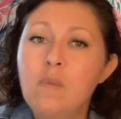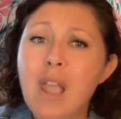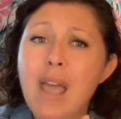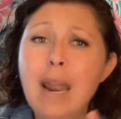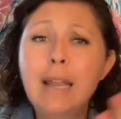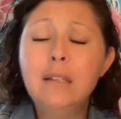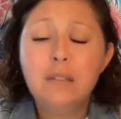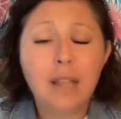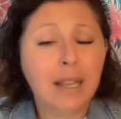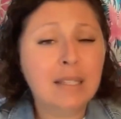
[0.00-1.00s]
And
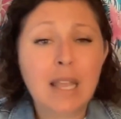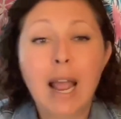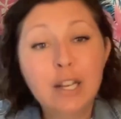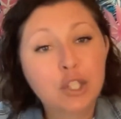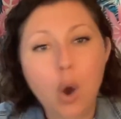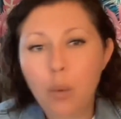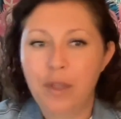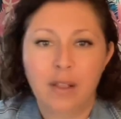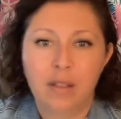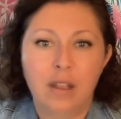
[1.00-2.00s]
like I said, I don't
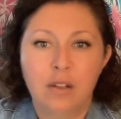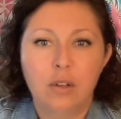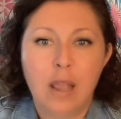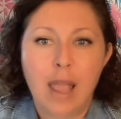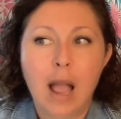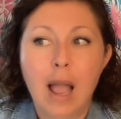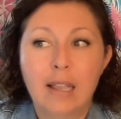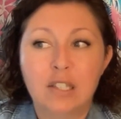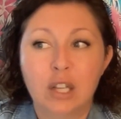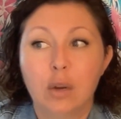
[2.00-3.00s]
think that AI
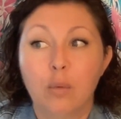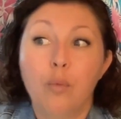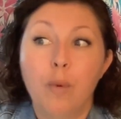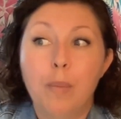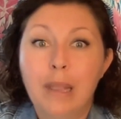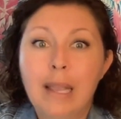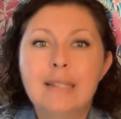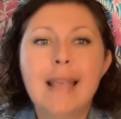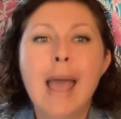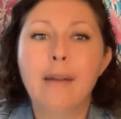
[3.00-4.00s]
is going to
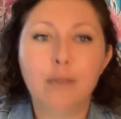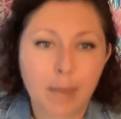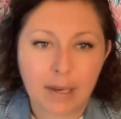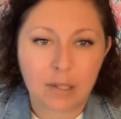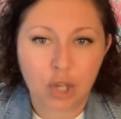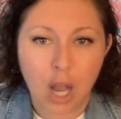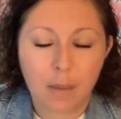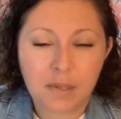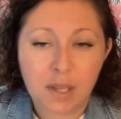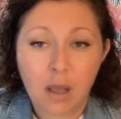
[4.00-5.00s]
replace everybody's
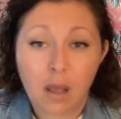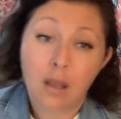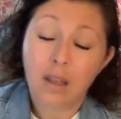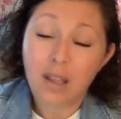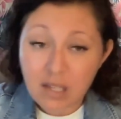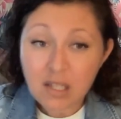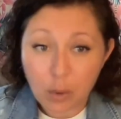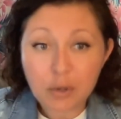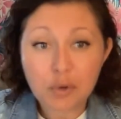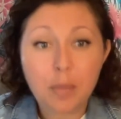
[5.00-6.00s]
jobs. Is it
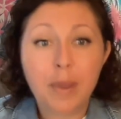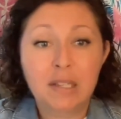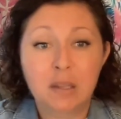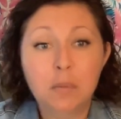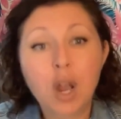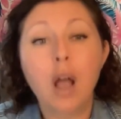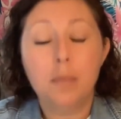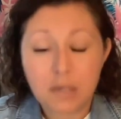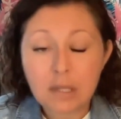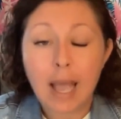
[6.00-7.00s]
going to replace some
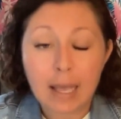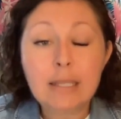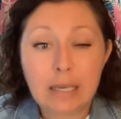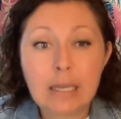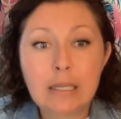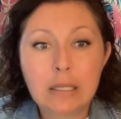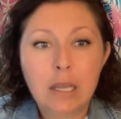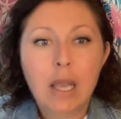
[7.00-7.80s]
jobs? Yes, it is.